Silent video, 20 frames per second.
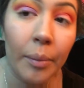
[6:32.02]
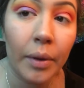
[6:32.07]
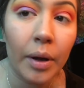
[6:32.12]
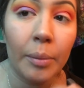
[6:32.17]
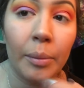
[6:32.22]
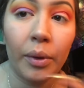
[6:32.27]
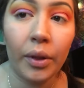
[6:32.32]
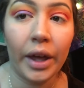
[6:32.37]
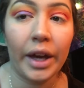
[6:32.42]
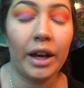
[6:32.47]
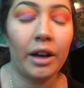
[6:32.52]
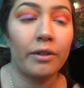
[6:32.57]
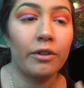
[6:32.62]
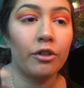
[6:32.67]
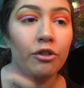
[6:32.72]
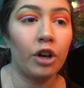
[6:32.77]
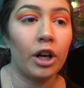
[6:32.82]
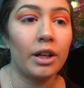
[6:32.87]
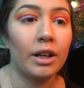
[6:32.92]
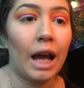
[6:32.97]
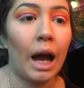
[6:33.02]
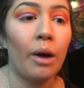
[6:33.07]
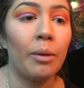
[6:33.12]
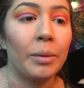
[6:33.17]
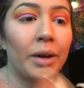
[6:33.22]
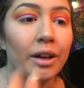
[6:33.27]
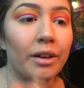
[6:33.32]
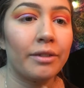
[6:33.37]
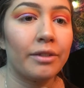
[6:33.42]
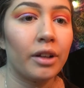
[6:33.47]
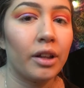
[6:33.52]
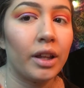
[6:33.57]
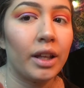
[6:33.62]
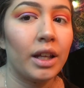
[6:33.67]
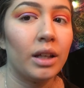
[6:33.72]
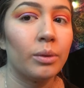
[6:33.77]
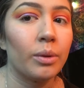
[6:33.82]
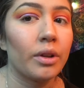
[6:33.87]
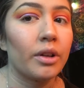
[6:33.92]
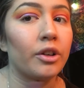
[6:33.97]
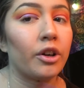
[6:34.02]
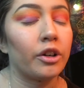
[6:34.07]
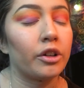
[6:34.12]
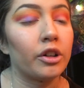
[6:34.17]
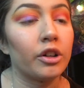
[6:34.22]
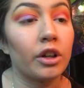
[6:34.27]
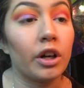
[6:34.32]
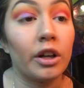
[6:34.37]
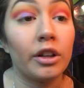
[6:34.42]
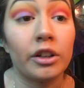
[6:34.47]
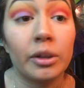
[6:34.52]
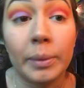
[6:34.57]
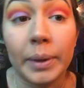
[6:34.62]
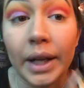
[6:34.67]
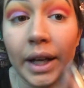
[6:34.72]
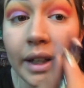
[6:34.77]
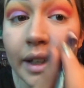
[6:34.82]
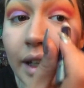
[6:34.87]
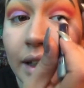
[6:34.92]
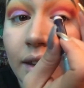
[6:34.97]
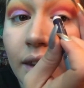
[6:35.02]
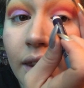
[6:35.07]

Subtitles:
blank for right now. I'm gonna fill it in with a darker color when I get